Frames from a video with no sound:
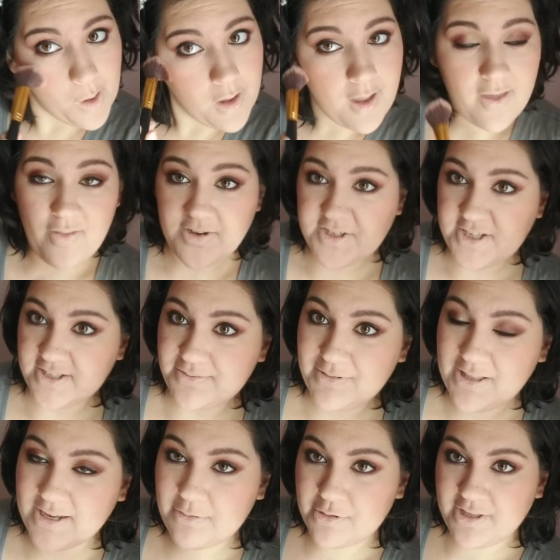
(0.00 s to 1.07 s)
And that just gives me
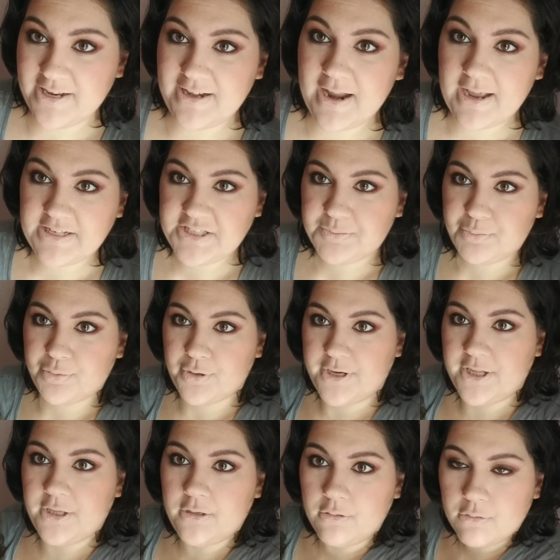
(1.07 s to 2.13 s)
like a really nice, pretty